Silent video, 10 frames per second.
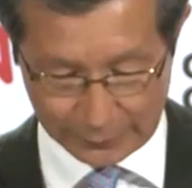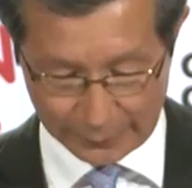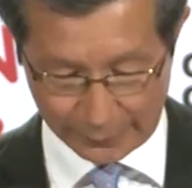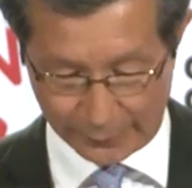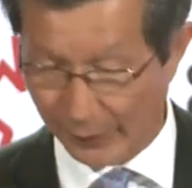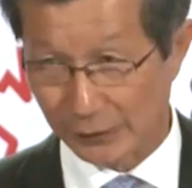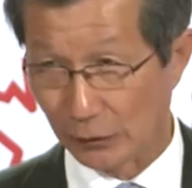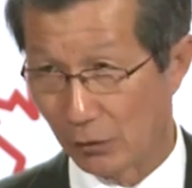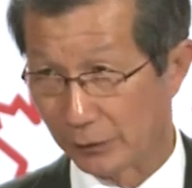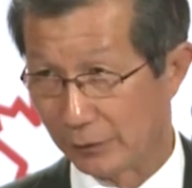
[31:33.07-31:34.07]
delay any
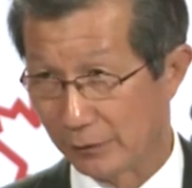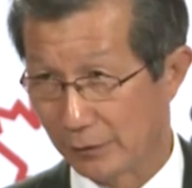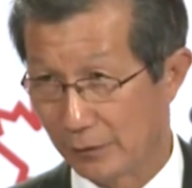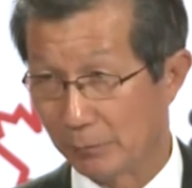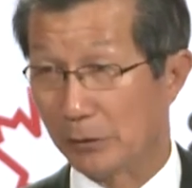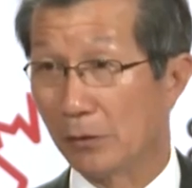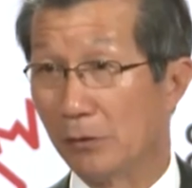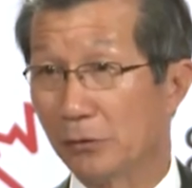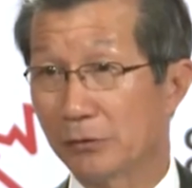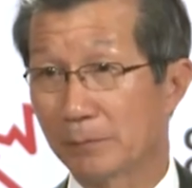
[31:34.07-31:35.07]
longer
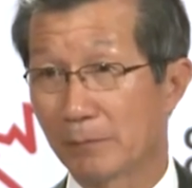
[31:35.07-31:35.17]
because